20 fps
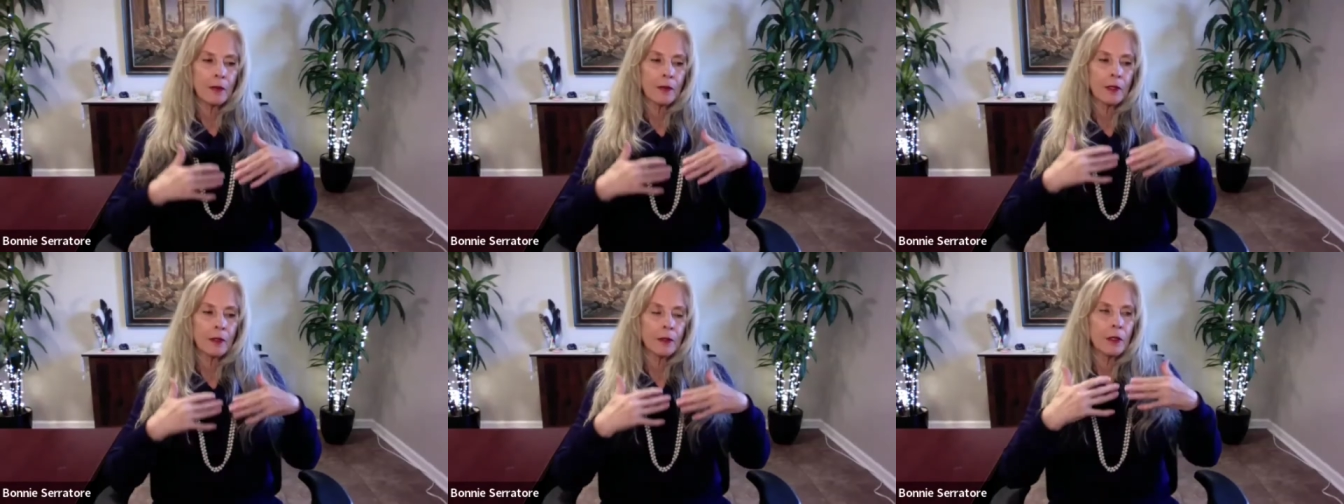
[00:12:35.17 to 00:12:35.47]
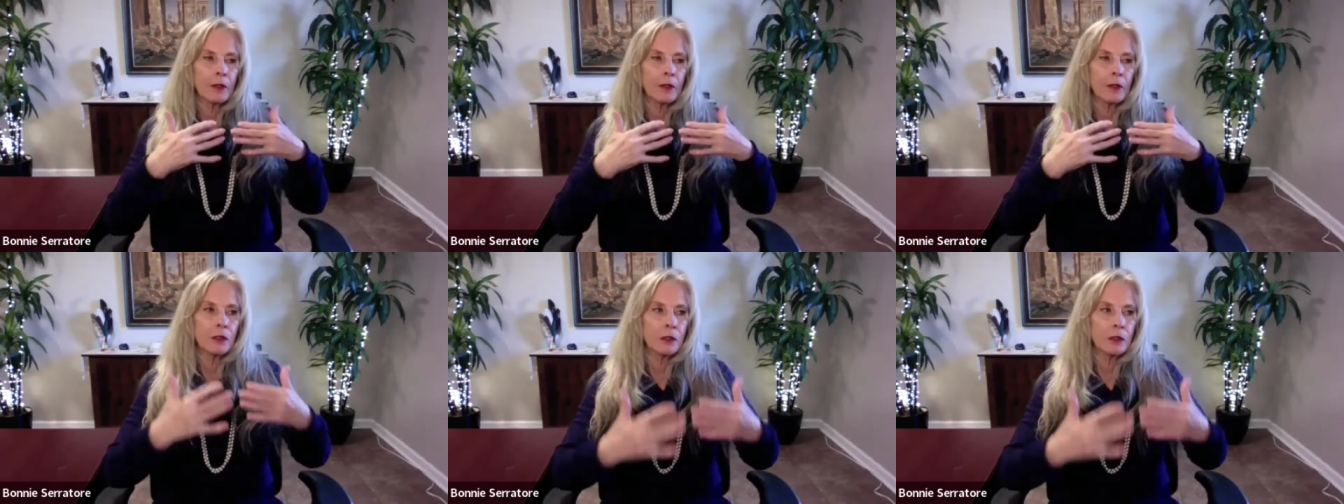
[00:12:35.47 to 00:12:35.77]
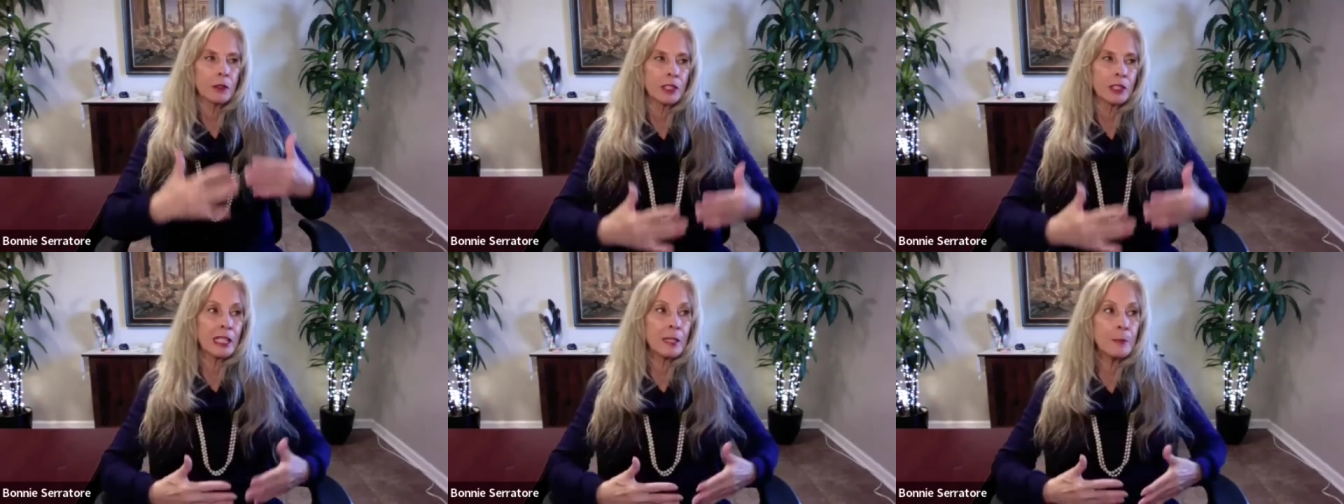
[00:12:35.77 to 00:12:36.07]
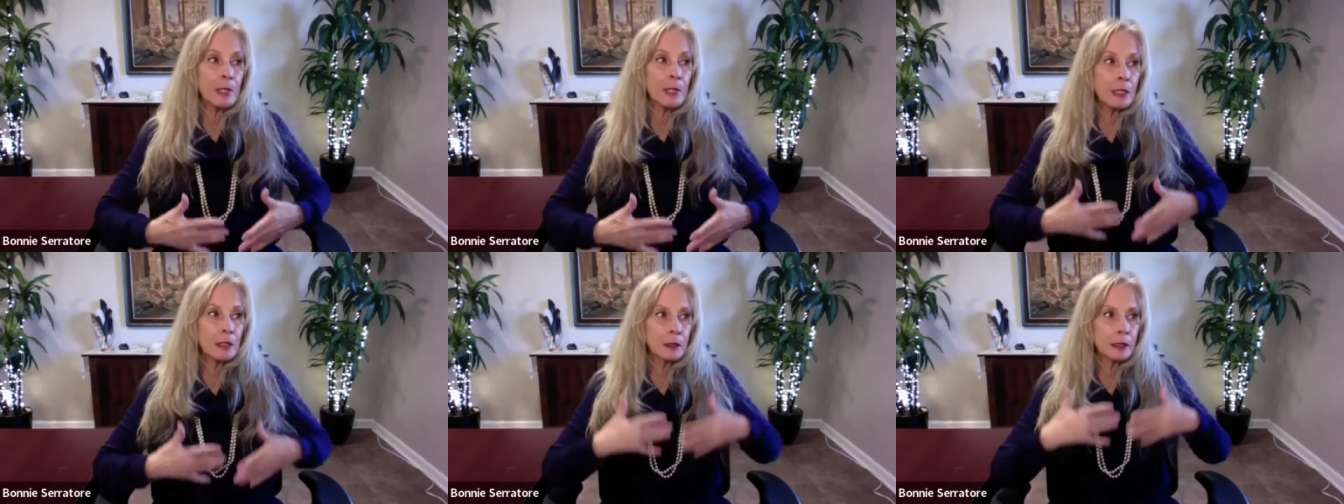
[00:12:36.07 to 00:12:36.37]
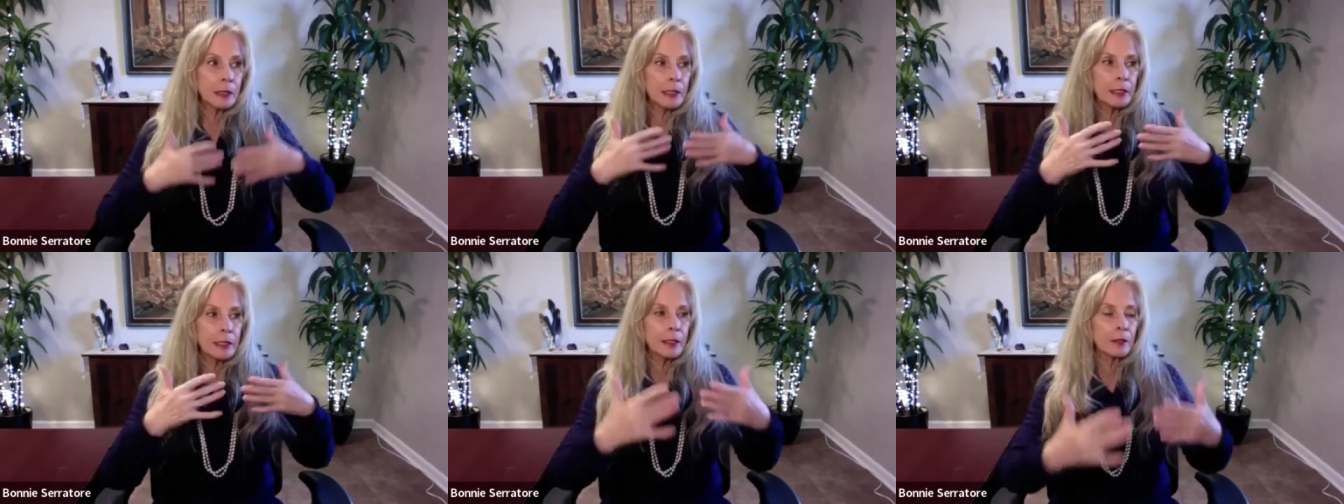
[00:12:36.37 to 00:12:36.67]
you know, so
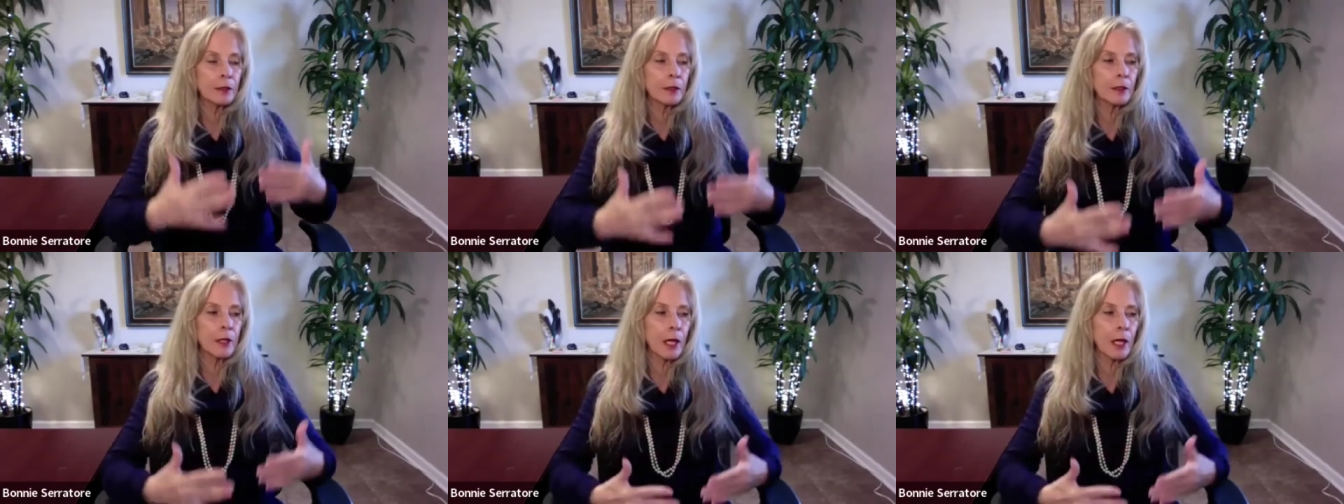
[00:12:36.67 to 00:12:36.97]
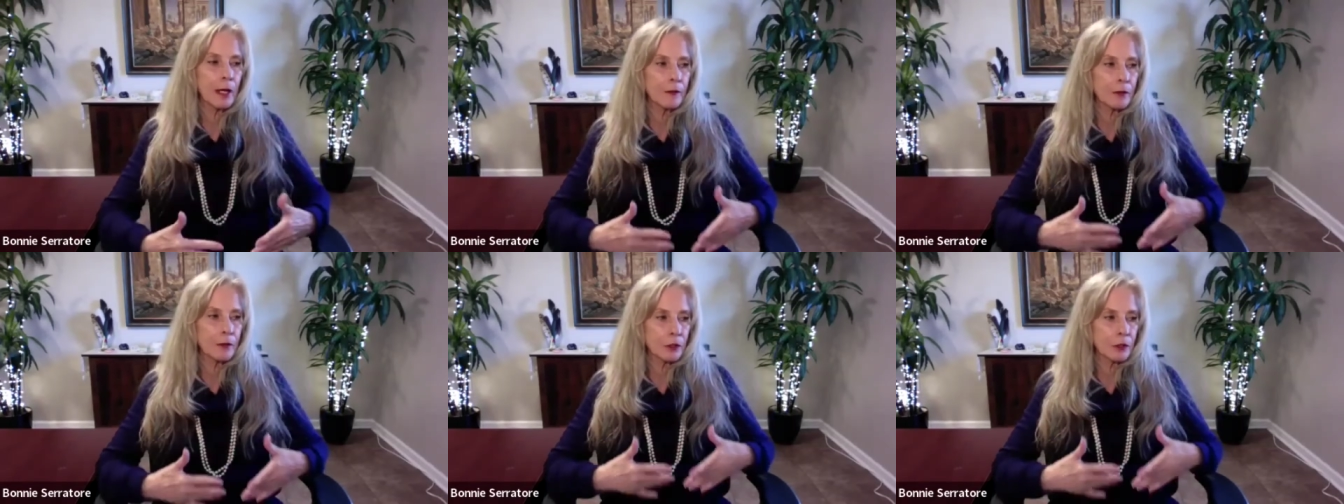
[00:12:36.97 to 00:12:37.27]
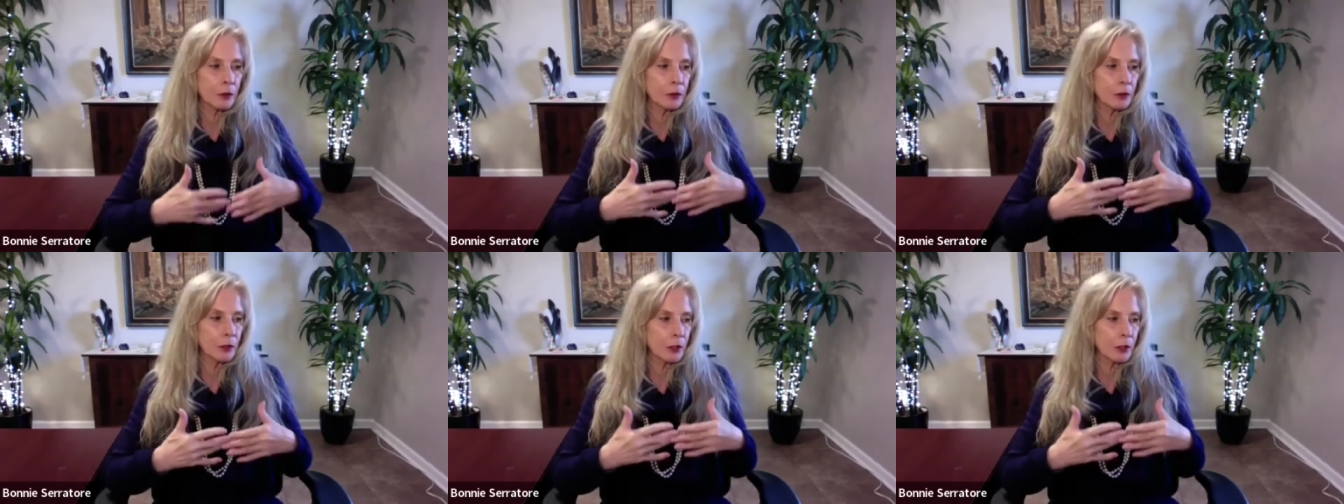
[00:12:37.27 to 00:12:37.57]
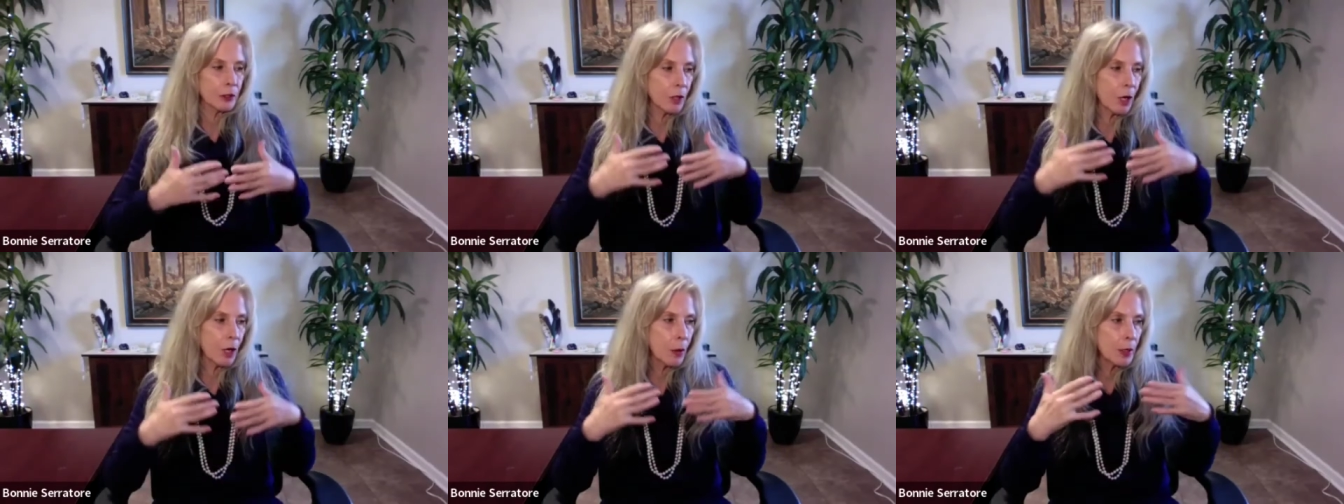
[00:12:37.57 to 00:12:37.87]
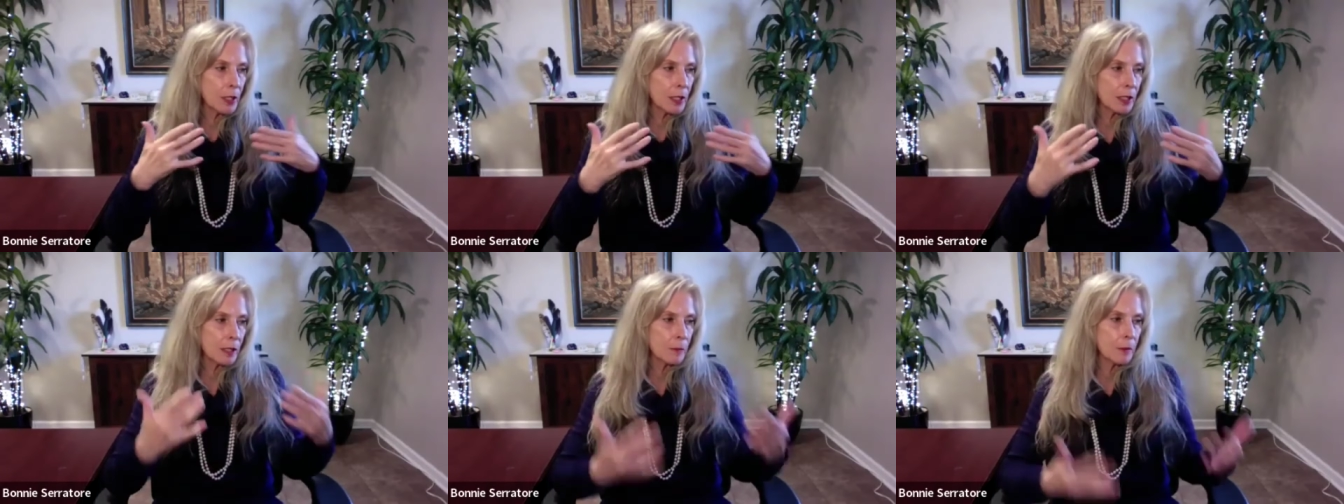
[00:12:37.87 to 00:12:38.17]
seemingly their lives are, there's
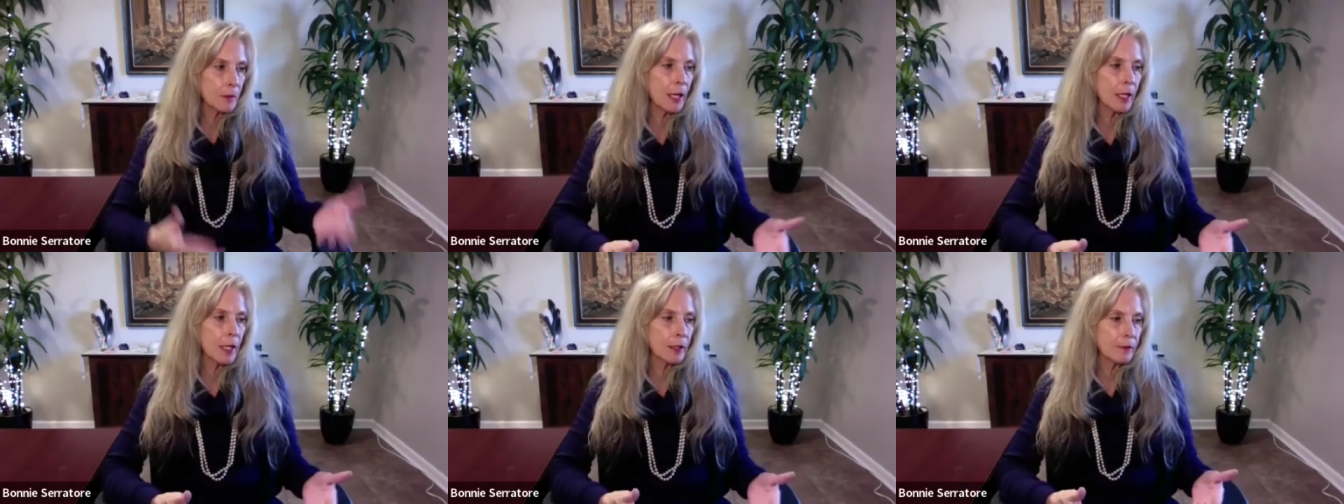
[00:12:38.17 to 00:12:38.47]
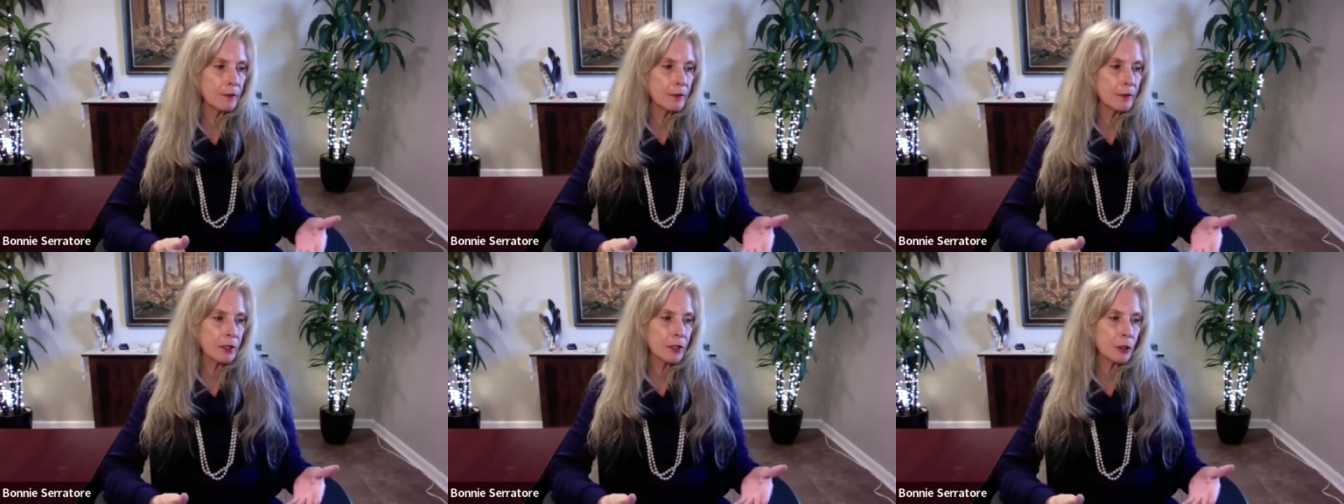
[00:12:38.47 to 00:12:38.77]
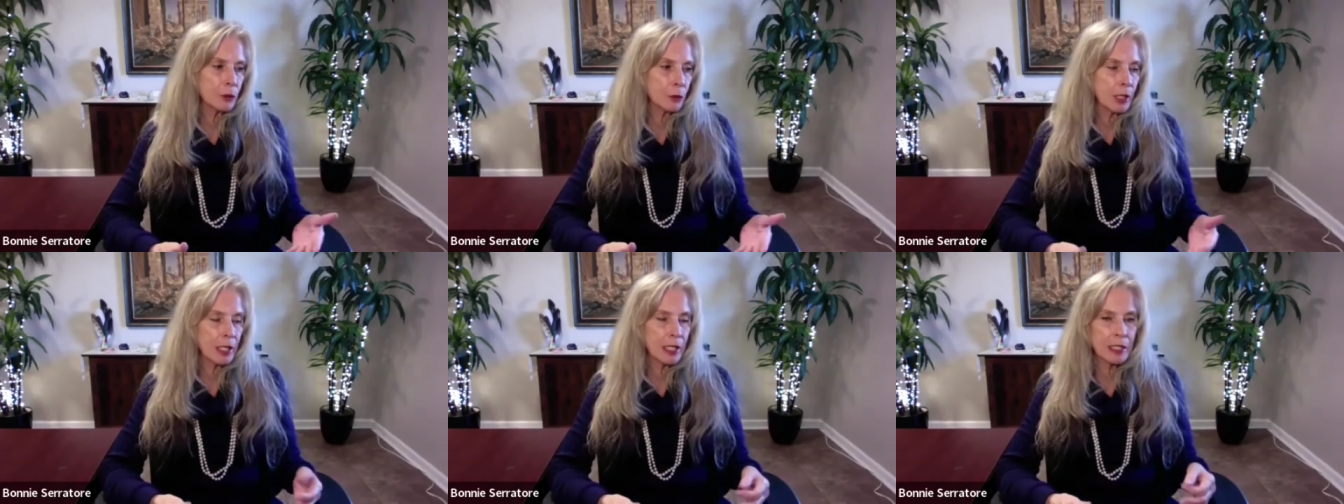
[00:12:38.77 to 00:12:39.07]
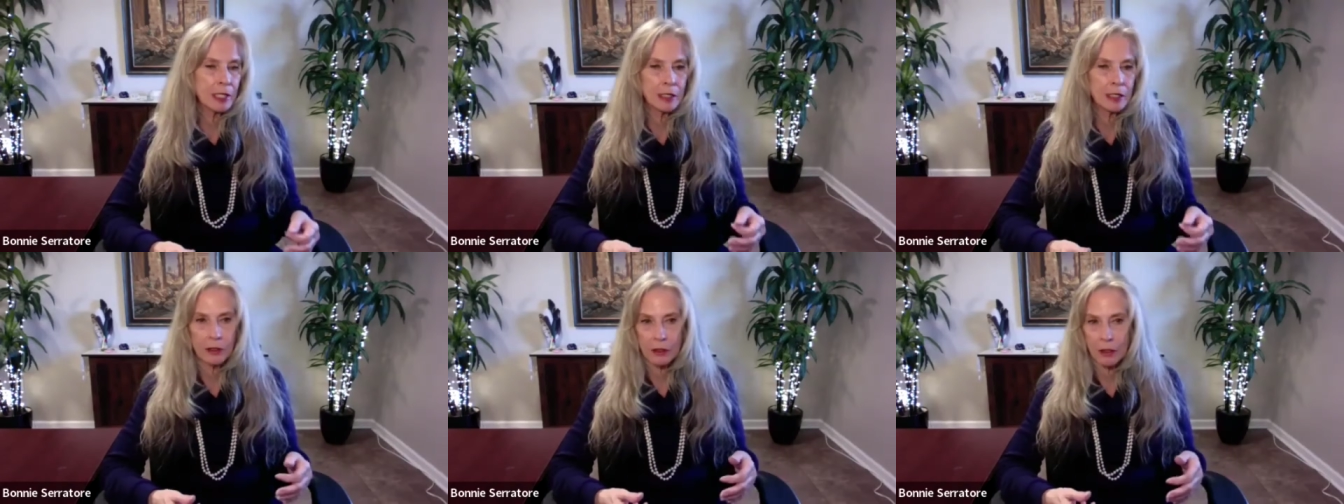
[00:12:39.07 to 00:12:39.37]
always some kind of distress.